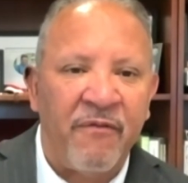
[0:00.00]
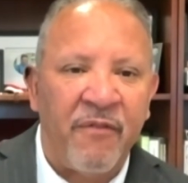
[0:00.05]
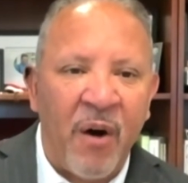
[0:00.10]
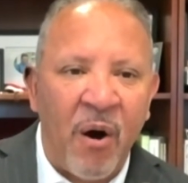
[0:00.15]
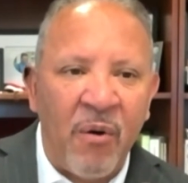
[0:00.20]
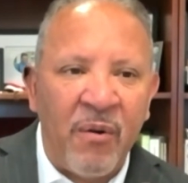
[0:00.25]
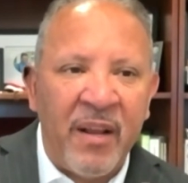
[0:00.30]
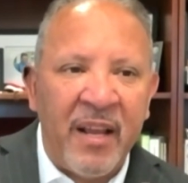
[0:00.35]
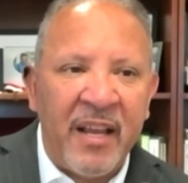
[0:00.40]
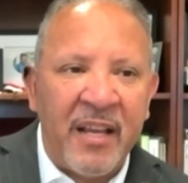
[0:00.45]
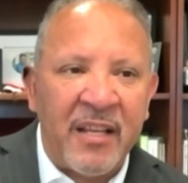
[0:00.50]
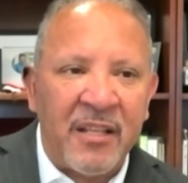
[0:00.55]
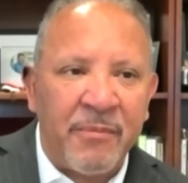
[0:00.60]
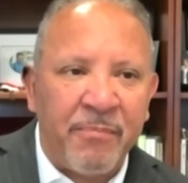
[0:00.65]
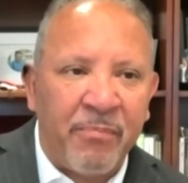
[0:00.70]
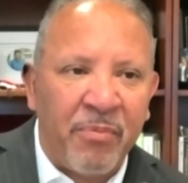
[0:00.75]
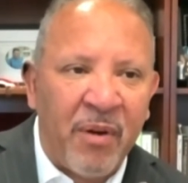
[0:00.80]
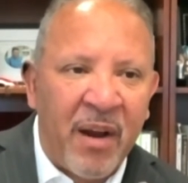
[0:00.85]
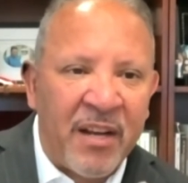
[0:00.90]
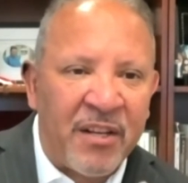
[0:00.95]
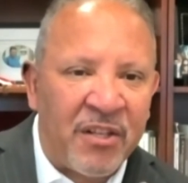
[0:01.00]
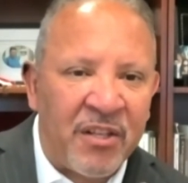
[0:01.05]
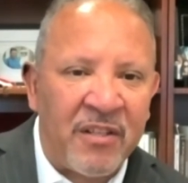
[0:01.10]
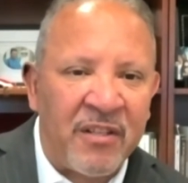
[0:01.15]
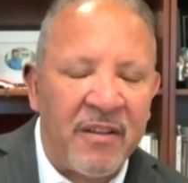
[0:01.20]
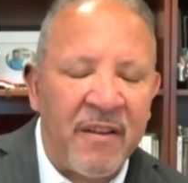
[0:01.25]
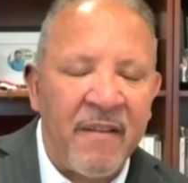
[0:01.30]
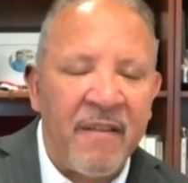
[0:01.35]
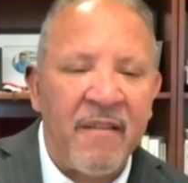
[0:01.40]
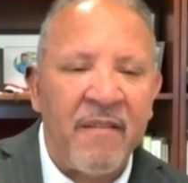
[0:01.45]
Voting is
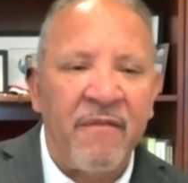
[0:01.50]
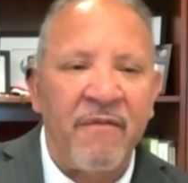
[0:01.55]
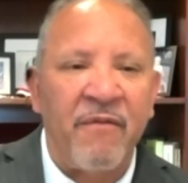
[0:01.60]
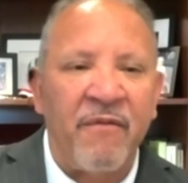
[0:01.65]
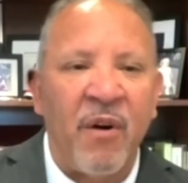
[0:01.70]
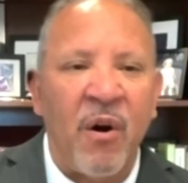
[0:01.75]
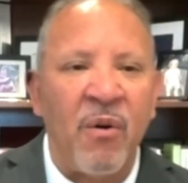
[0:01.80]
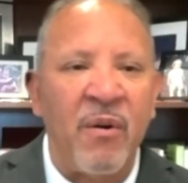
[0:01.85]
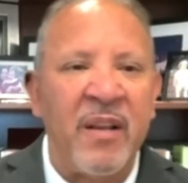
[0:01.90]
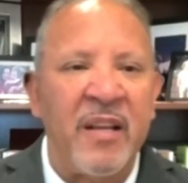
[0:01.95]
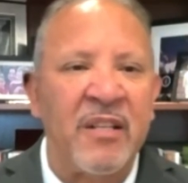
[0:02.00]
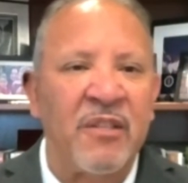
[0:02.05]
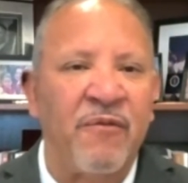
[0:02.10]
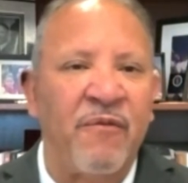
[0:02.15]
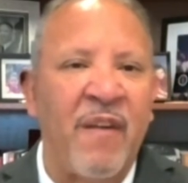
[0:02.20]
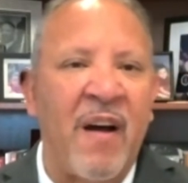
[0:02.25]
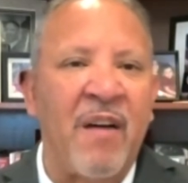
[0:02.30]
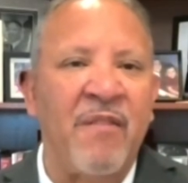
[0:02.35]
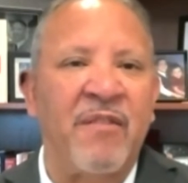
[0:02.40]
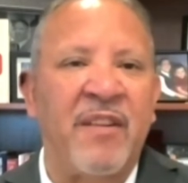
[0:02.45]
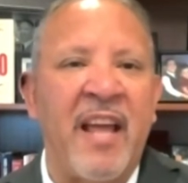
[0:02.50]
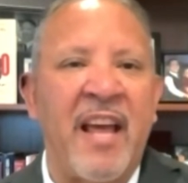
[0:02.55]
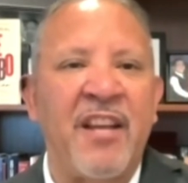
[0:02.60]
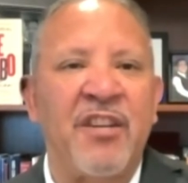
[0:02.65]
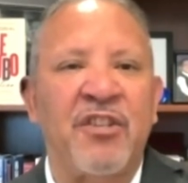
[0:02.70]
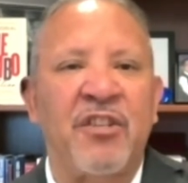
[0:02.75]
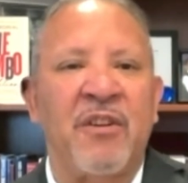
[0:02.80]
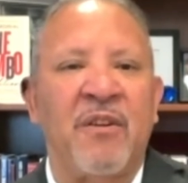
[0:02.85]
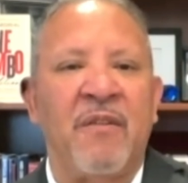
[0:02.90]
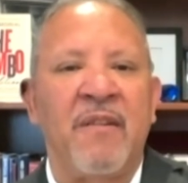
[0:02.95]
precious, voting is
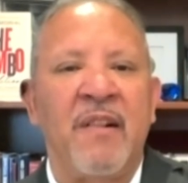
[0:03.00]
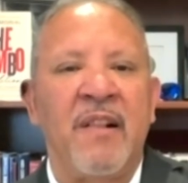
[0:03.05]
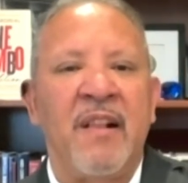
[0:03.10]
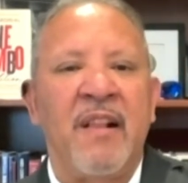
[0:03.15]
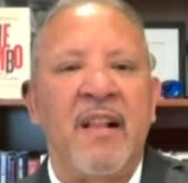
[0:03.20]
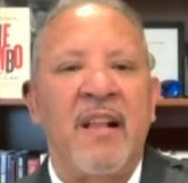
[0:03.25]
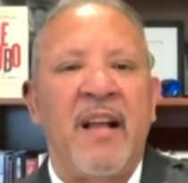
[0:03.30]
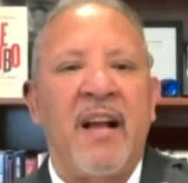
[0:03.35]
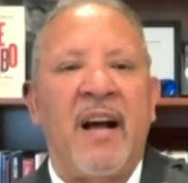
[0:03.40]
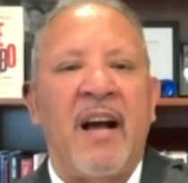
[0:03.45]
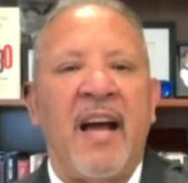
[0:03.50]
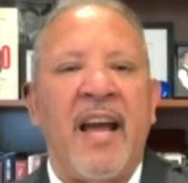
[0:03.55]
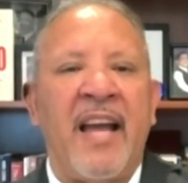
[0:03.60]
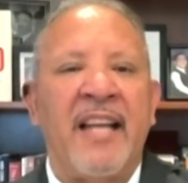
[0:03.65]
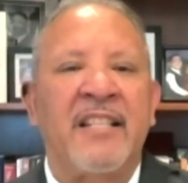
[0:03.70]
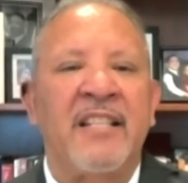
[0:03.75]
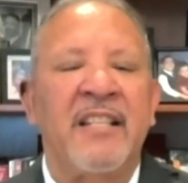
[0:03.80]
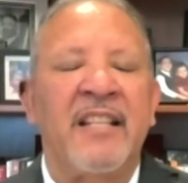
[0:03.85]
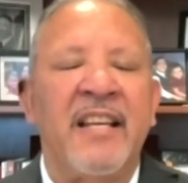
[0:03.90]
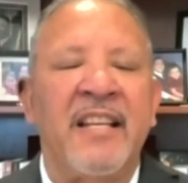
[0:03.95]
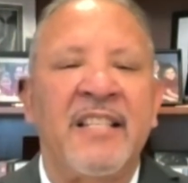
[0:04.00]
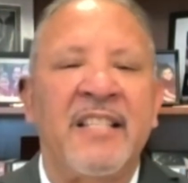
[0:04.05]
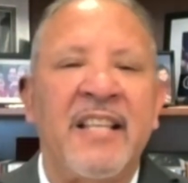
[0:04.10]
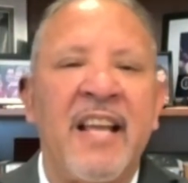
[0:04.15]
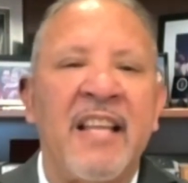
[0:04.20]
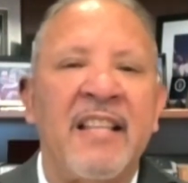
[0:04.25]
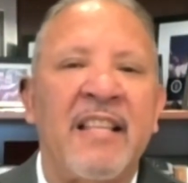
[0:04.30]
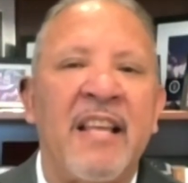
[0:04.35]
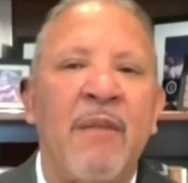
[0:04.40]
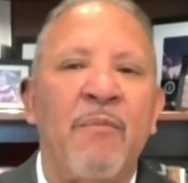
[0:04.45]
foundational. Uh, and to the
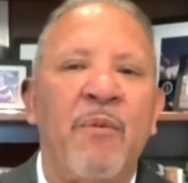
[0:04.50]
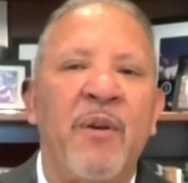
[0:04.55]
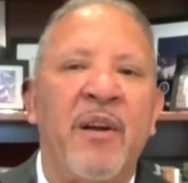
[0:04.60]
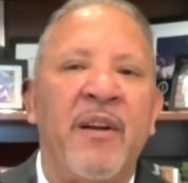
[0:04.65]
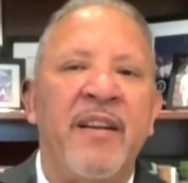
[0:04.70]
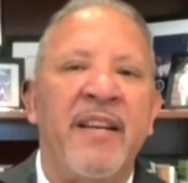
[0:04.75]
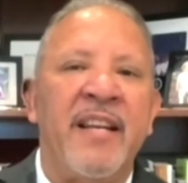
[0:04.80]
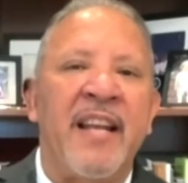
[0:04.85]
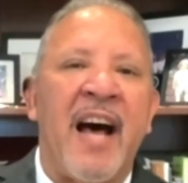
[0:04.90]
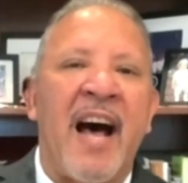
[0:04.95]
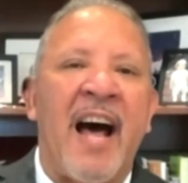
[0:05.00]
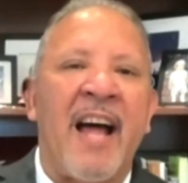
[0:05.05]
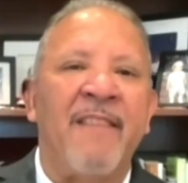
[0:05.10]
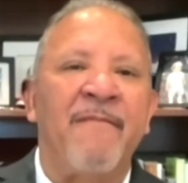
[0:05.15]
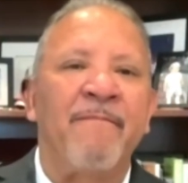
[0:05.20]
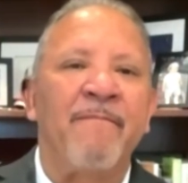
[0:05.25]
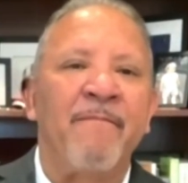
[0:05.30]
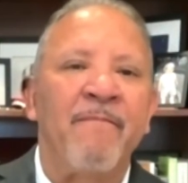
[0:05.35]
extent that we are not,